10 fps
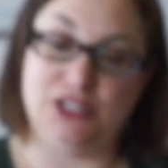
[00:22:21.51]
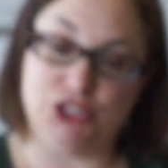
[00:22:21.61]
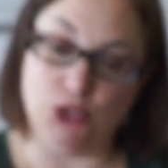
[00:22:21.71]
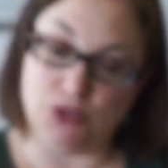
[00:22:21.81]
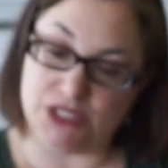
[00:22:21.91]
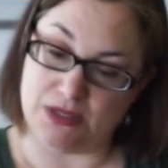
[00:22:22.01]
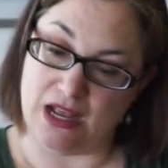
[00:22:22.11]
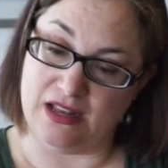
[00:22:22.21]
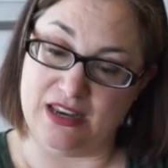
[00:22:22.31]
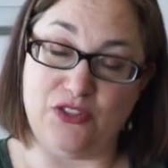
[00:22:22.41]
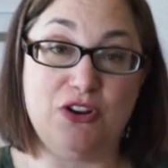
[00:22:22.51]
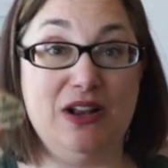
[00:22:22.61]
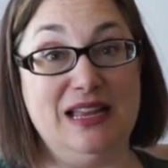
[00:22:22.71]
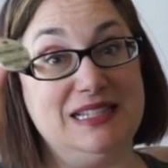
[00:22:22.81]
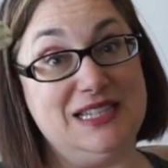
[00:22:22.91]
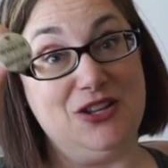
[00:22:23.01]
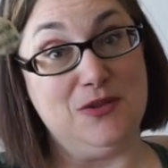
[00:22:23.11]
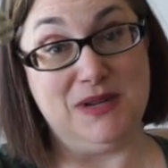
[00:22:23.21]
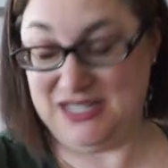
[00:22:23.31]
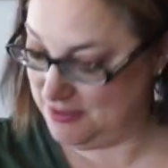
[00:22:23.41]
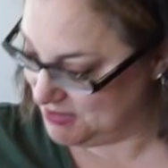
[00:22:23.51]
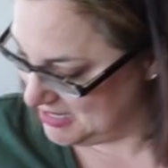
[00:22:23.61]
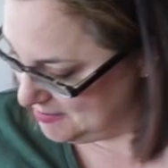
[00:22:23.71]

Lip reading: suits another, and that's another button to put on